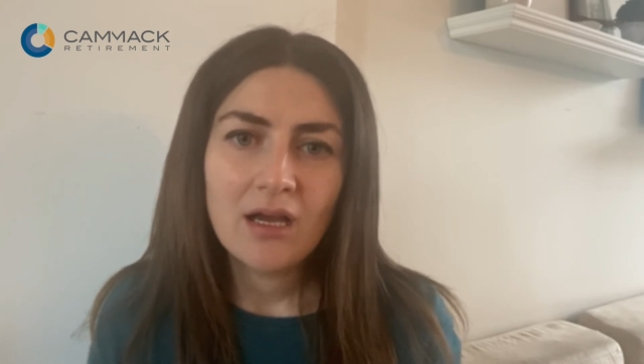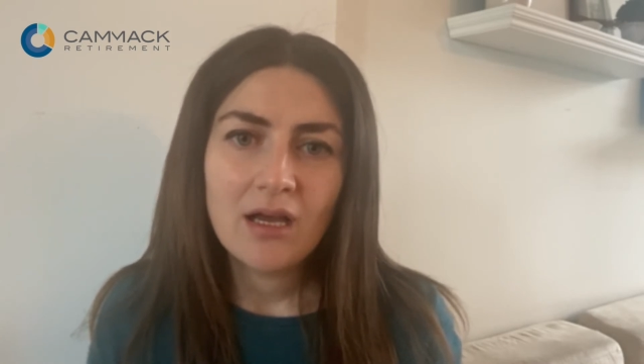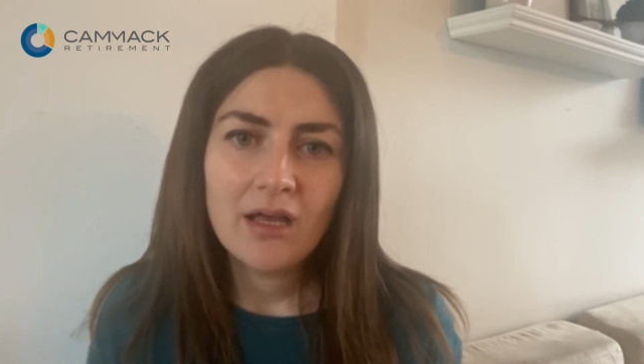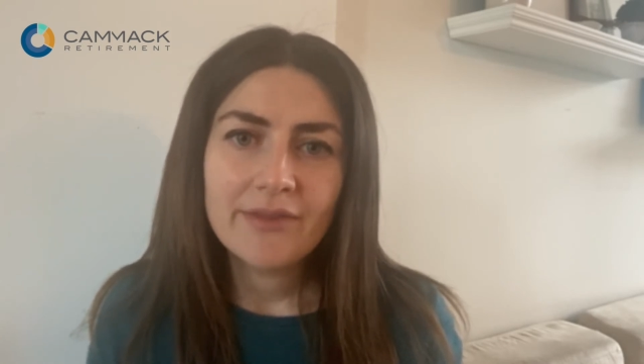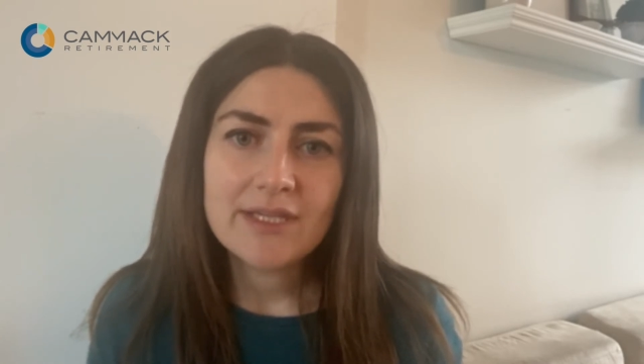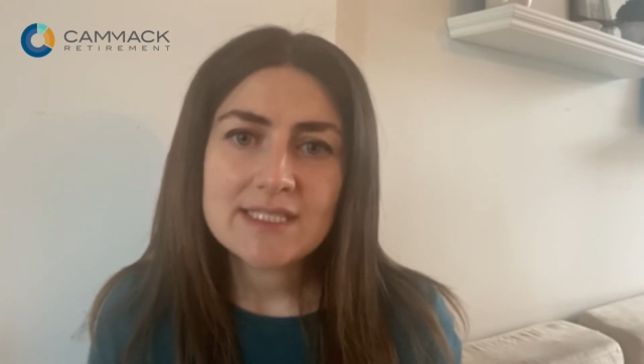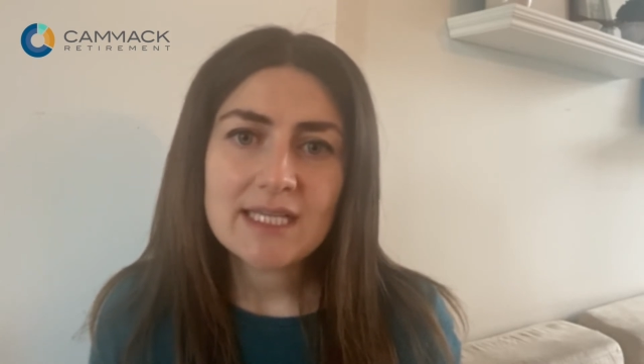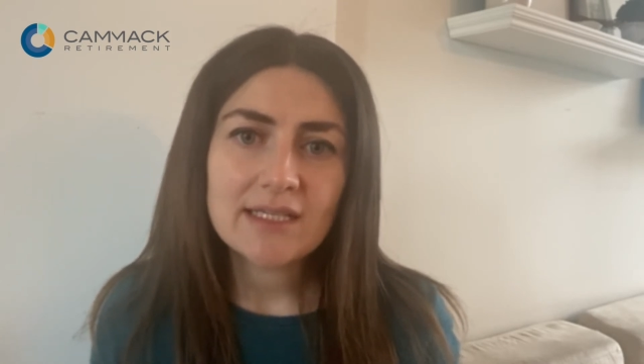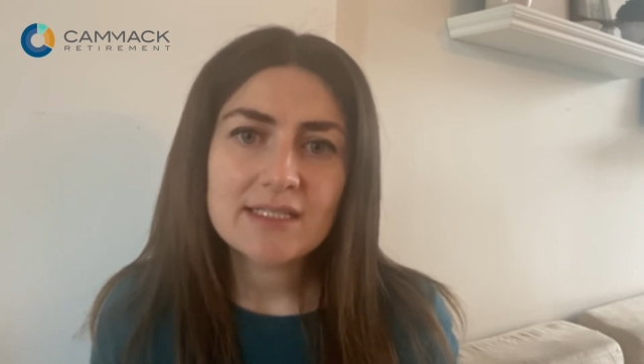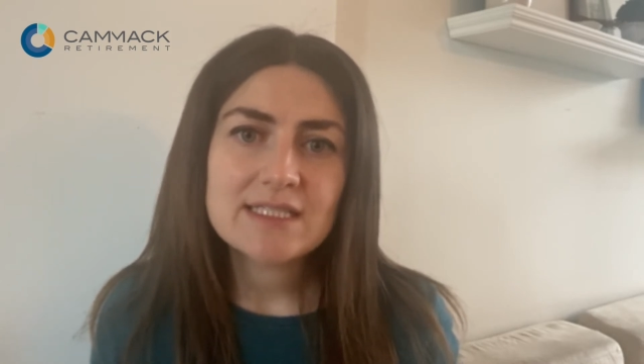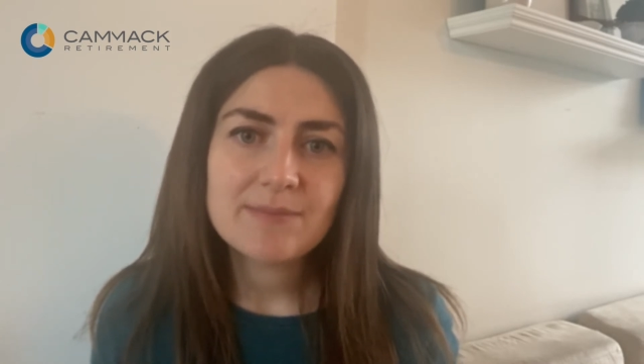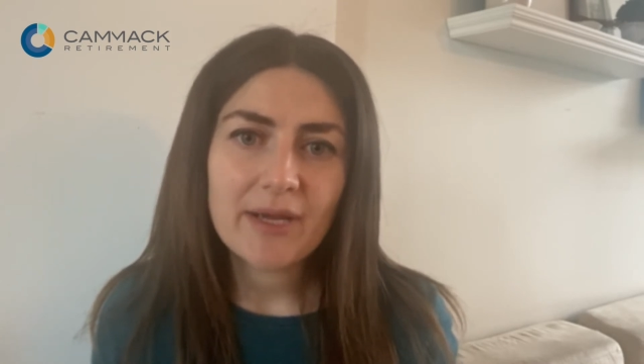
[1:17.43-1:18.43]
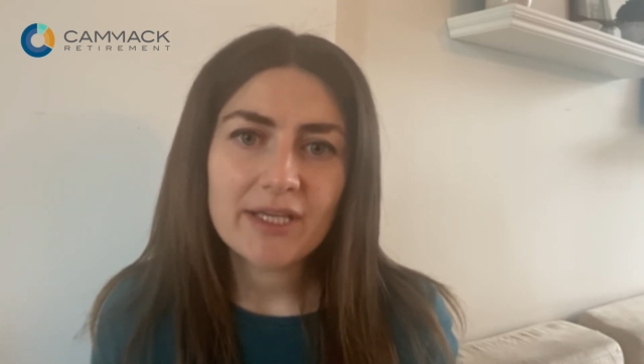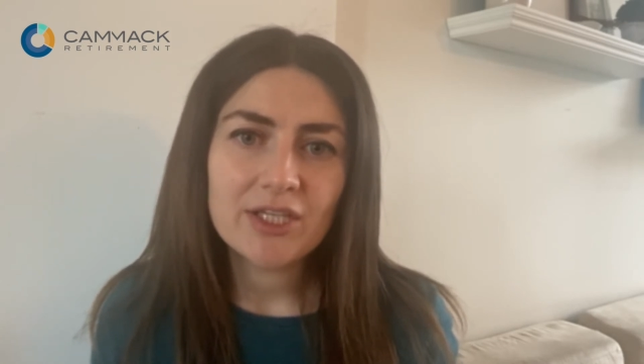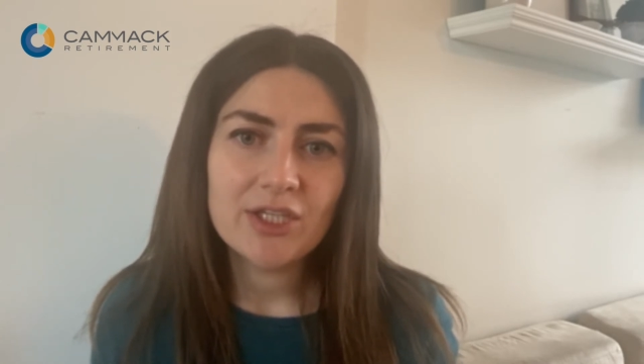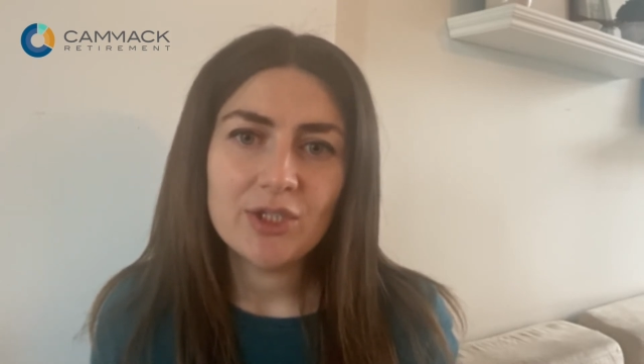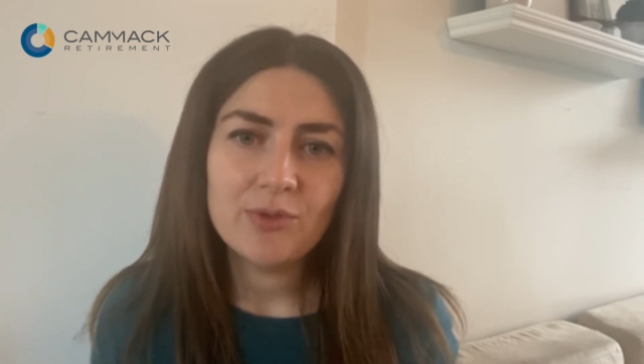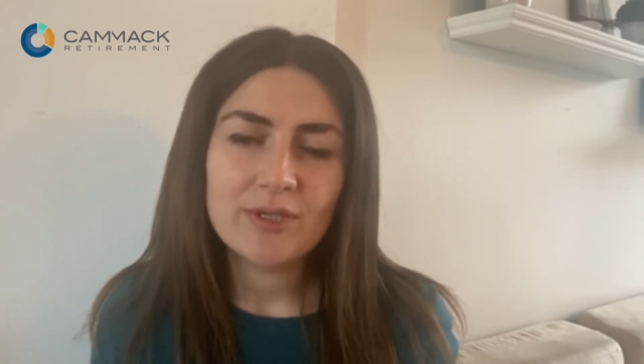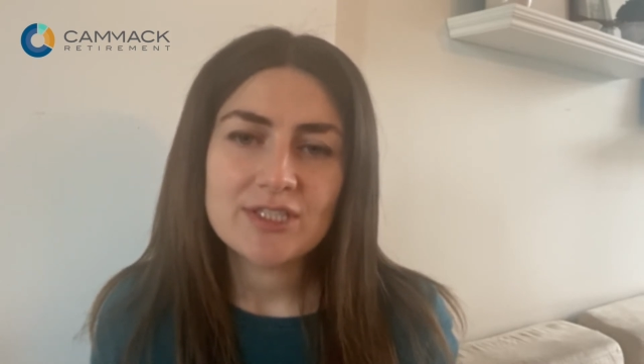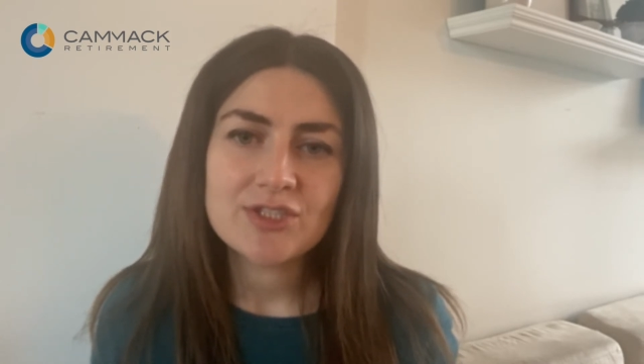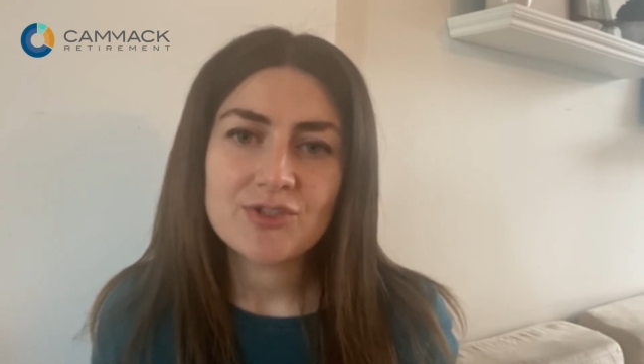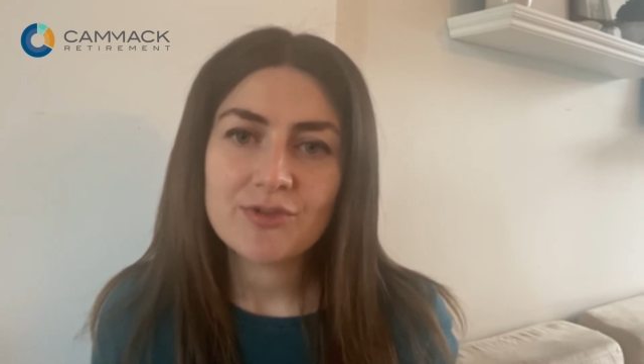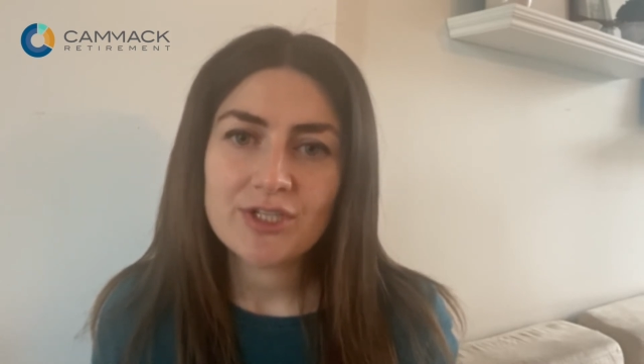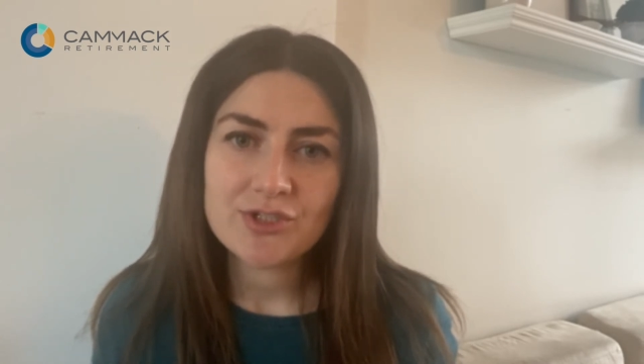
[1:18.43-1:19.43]
The sudden spike in US
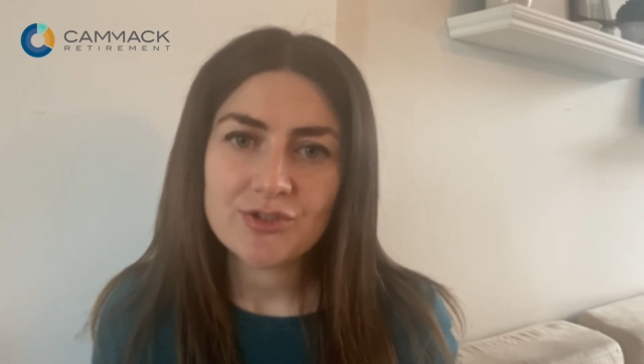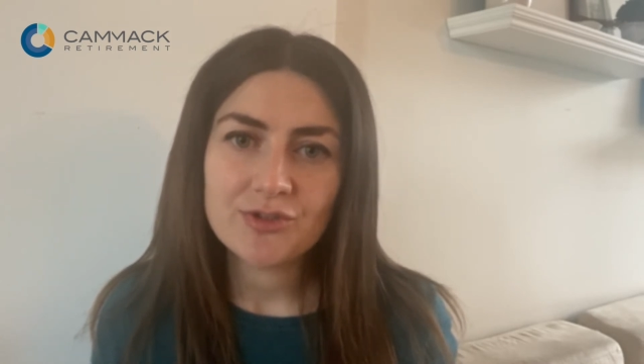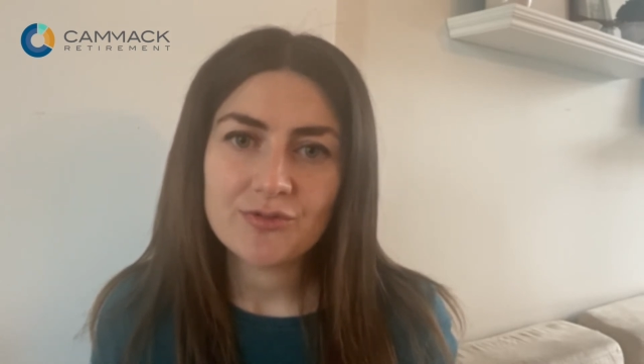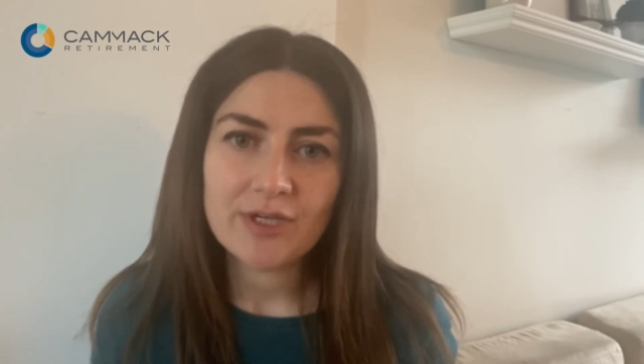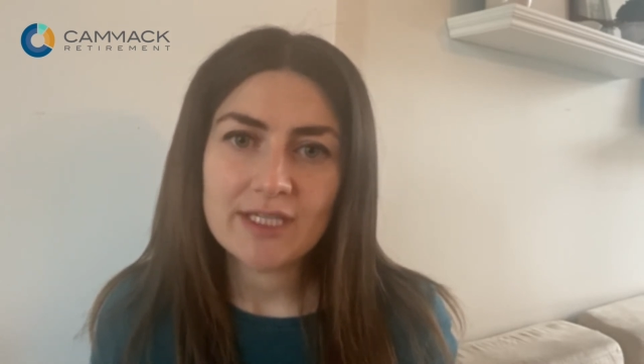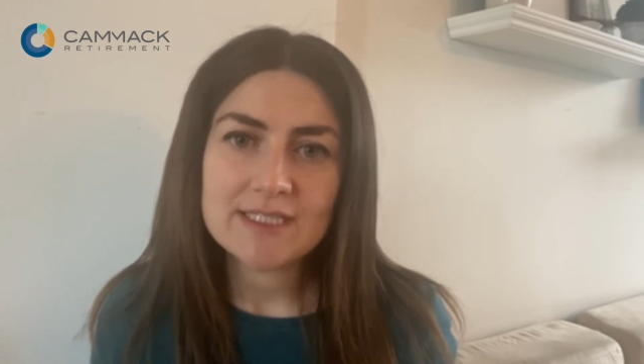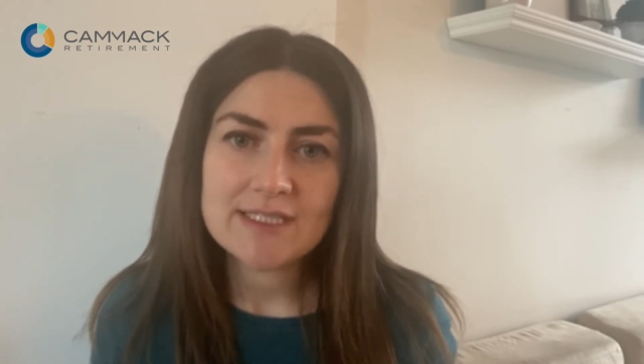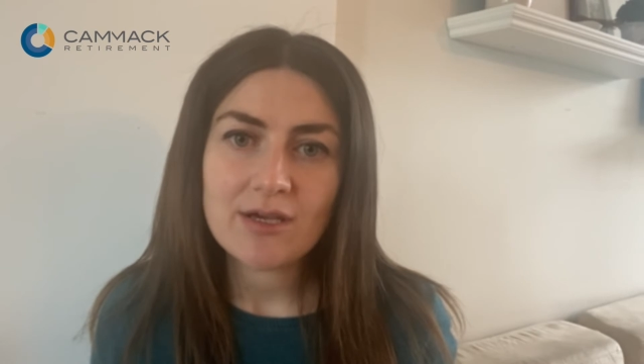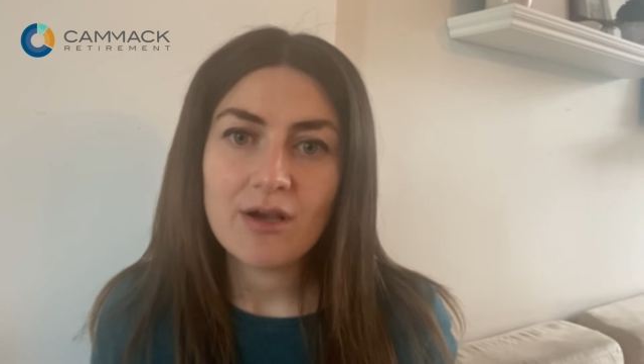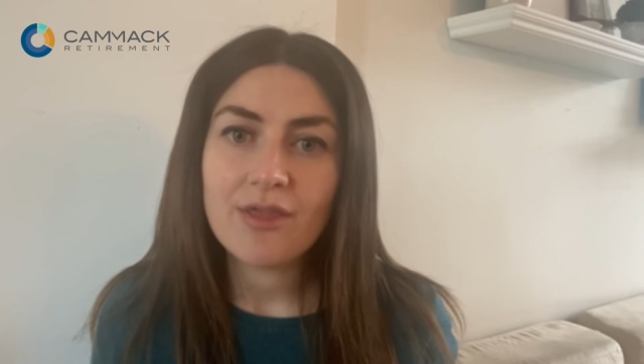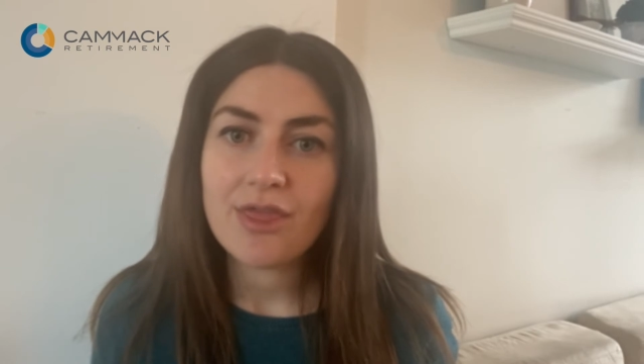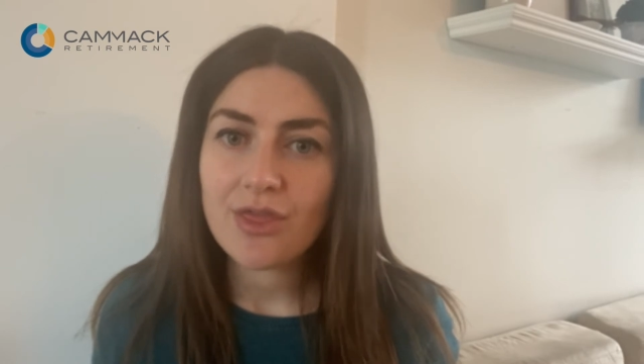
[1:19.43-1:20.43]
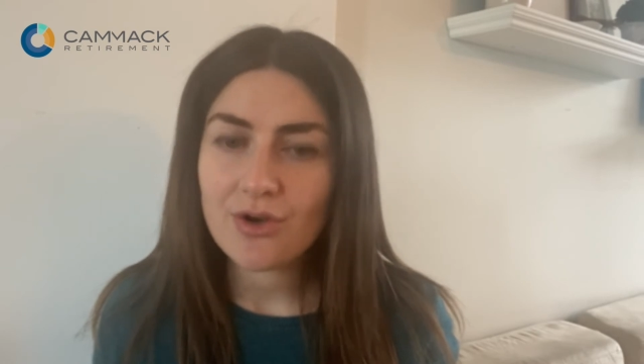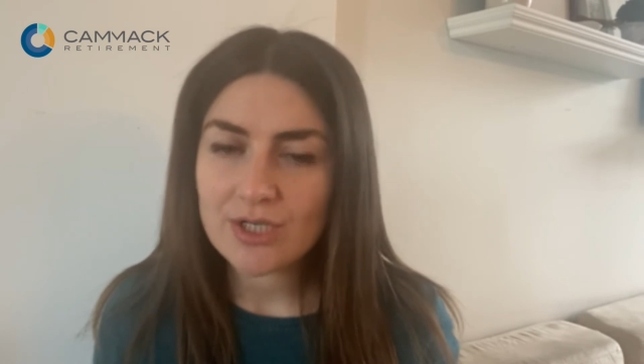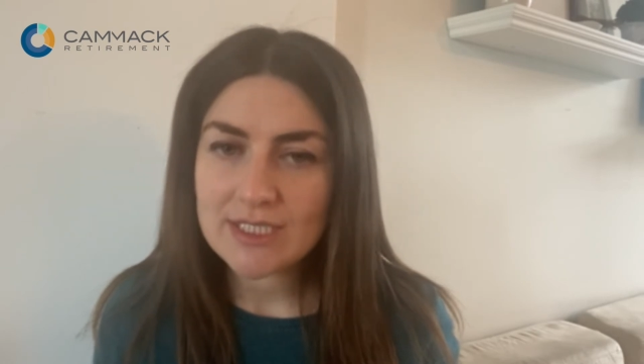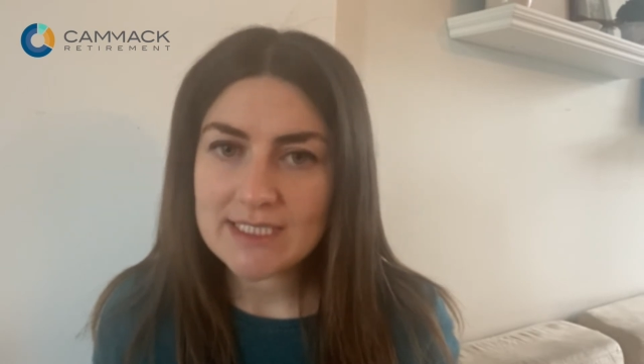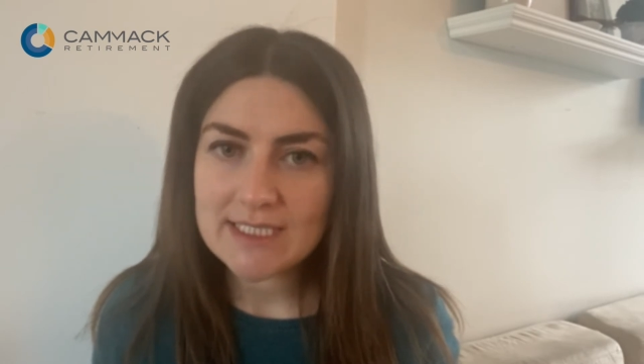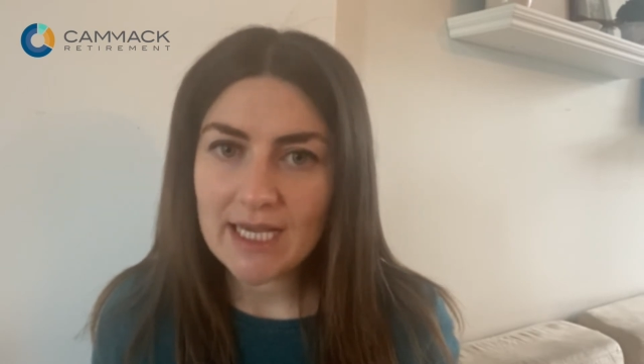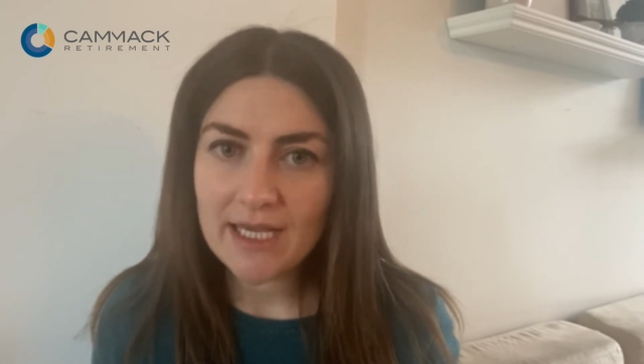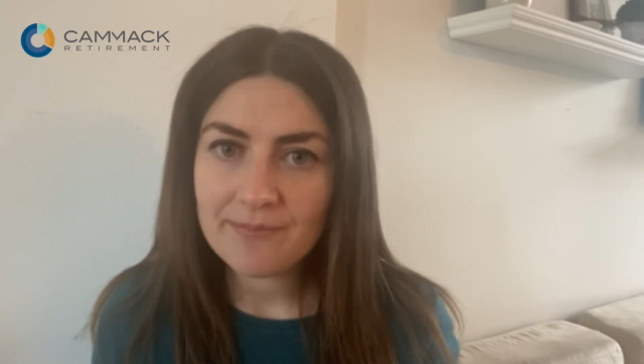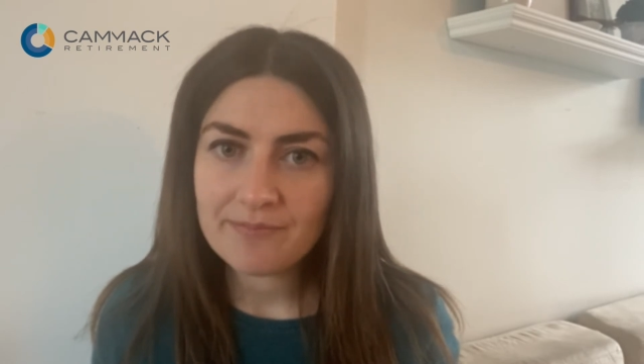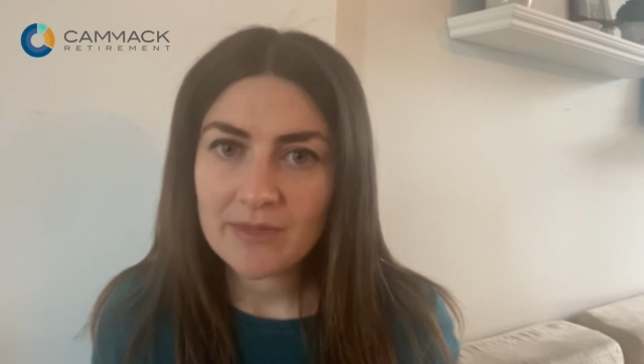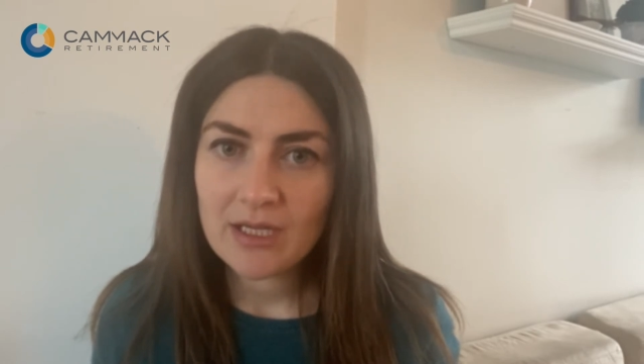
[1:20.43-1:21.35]
Treasury rates on Thursday,